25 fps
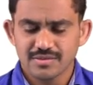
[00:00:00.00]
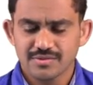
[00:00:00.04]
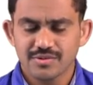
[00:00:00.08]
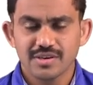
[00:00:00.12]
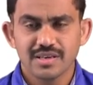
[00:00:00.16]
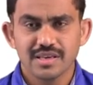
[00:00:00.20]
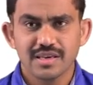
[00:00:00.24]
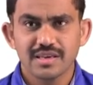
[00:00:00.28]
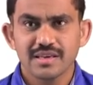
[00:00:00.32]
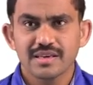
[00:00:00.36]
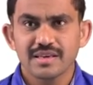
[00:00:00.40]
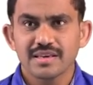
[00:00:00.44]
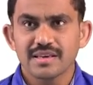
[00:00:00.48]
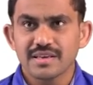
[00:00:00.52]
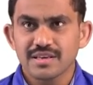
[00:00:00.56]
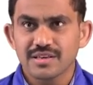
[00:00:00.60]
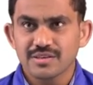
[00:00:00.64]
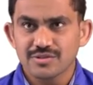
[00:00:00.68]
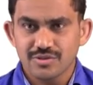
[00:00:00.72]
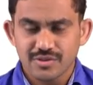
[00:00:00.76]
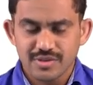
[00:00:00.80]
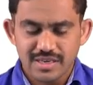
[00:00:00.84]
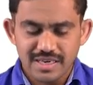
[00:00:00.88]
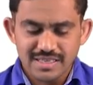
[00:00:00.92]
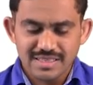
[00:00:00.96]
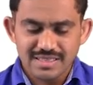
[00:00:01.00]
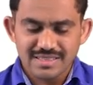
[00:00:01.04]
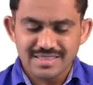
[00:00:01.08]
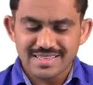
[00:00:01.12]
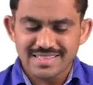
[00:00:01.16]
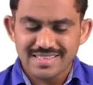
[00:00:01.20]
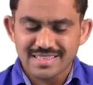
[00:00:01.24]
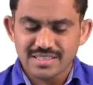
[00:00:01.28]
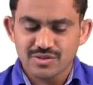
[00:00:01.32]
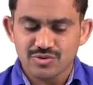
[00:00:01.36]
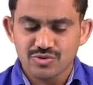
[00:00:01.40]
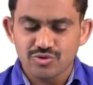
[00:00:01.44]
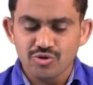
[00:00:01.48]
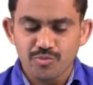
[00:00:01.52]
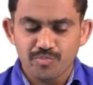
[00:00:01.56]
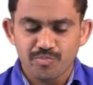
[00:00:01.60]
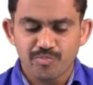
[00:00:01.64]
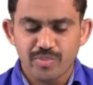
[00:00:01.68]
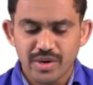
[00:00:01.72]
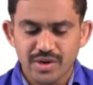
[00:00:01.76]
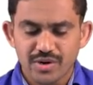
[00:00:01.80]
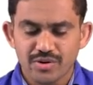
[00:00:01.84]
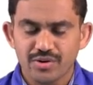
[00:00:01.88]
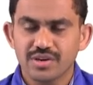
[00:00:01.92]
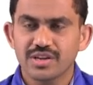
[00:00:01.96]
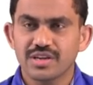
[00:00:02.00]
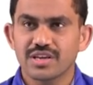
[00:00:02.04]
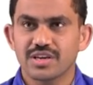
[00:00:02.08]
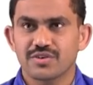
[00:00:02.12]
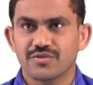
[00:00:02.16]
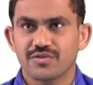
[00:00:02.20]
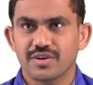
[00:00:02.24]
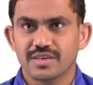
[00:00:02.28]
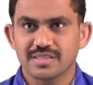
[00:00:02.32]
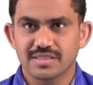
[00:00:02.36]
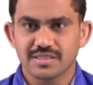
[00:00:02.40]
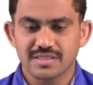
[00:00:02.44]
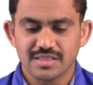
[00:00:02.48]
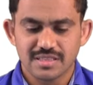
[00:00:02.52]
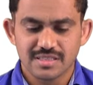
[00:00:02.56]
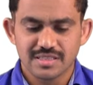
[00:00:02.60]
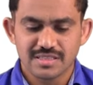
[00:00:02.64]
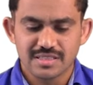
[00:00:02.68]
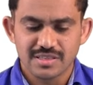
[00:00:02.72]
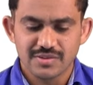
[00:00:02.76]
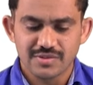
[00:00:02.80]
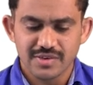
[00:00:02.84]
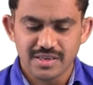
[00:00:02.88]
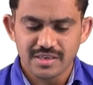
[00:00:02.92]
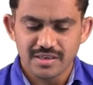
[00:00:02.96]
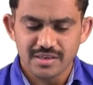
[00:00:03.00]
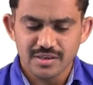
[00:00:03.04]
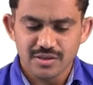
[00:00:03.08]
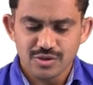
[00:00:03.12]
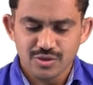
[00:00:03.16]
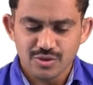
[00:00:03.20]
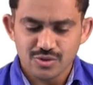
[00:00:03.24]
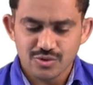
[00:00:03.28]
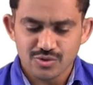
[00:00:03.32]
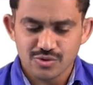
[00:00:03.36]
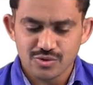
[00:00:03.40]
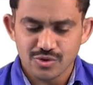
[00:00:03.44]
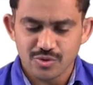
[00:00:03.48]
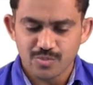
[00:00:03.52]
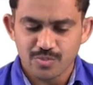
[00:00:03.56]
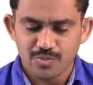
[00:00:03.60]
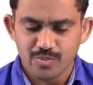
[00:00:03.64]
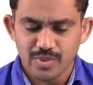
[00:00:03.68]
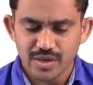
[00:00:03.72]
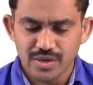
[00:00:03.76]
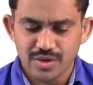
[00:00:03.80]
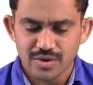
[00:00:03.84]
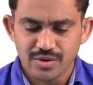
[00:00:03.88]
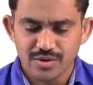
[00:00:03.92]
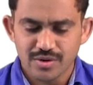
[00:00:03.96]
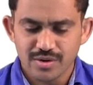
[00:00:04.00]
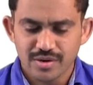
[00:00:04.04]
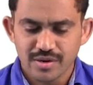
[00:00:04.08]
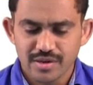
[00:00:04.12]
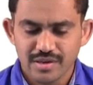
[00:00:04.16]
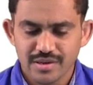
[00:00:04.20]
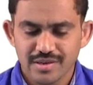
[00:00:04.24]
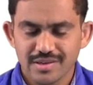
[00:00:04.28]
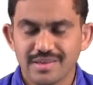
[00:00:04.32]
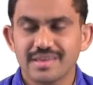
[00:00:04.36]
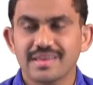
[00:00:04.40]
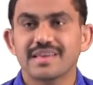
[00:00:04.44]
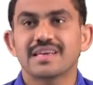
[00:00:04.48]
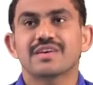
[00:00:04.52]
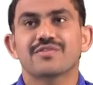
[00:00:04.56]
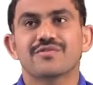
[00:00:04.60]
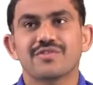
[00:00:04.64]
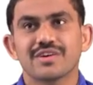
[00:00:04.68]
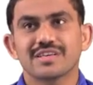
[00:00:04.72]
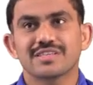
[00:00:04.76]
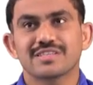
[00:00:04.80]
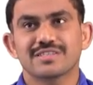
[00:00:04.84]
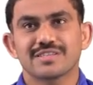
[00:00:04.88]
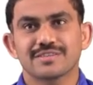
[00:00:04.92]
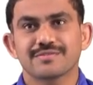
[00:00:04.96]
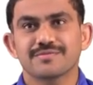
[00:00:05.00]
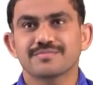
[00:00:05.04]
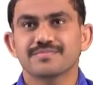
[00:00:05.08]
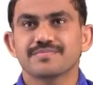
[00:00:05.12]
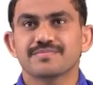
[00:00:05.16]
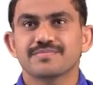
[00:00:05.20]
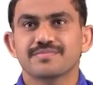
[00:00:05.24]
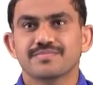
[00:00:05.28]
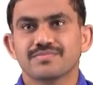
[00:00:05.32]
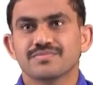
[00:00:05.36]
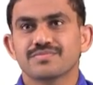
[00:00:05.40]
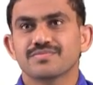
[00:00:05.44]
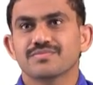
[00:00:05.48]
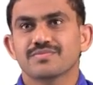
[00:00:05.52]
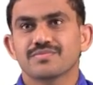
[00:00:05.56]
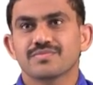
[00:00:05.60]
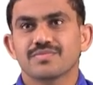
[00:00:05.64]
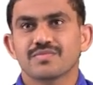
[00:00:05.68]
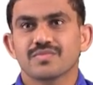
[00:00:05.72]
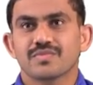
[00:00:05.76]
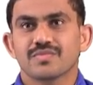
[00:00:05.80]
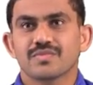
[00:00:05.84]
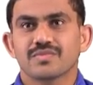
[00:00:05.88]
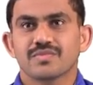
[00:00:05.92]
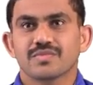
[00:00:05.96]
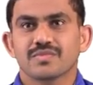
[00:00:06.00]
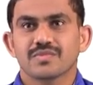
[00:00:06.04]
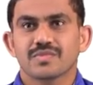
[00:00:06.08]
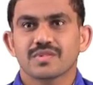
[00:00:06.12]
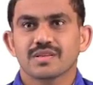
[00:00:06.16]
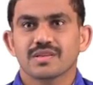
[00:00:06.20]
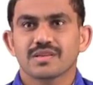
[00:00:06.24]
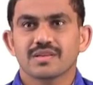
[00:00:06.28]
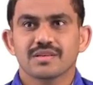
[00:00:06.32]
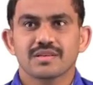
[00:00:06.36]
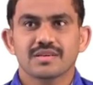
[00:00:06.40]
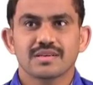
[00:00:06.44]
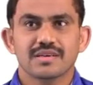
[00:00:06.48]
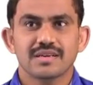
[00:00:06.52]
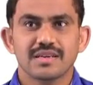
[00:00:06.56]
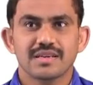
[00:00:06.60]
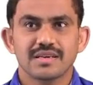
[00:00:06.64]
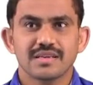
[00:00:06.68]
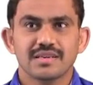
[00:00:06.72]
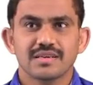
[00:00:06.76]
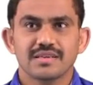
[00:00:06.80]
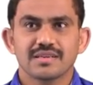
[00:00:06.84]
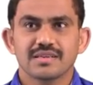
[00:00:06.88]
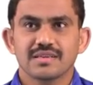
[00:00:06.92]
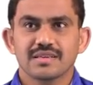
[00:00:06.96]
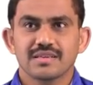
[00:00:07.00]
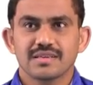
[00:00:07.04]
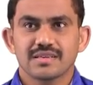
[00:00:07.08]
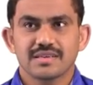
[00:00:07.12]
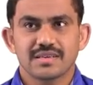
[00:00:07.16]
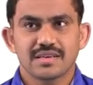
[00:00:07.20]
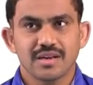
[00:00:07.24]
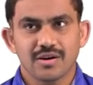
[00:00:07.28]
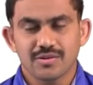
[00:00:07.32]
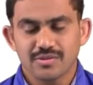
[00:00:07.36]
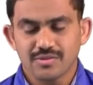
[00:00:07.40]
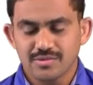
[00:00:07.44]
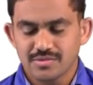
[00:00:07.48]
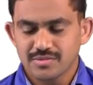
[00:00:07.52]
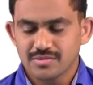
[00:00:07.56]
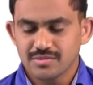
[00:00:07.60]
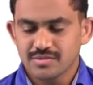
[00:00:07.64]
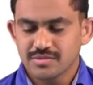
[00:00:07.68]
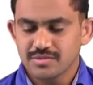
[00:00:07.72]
Okay. So this is supernode equation. This is your supernode equation. Clear? Now,